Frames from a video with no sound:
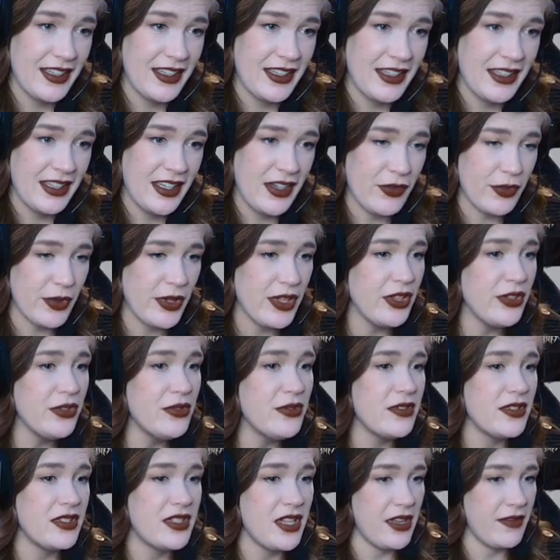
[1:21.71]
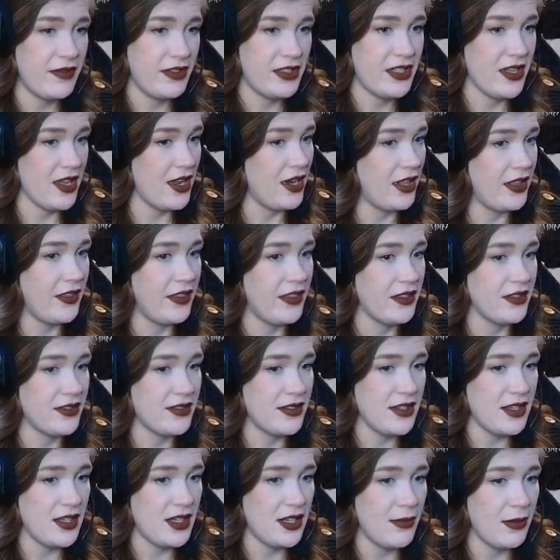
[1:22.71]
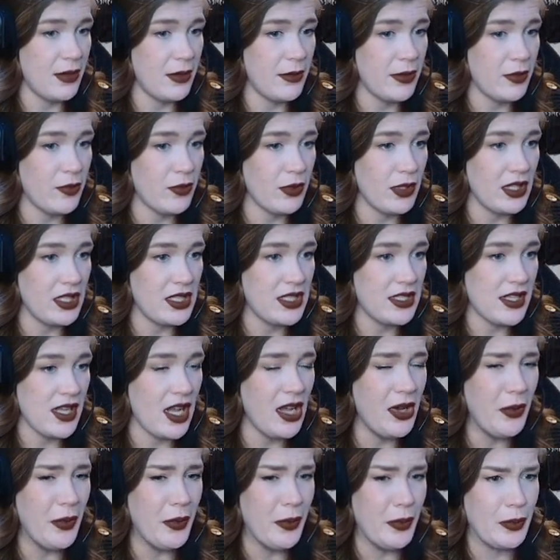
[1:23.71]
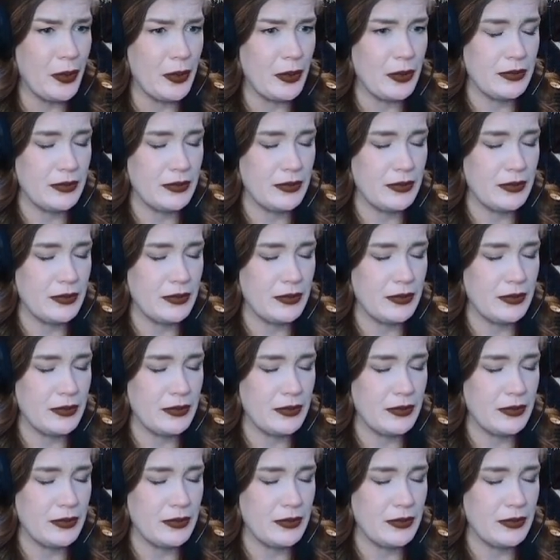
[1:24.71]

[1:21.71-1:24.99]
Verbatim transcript: If we lose David Tennant in this scene, I'm gonna be really sad. Oh!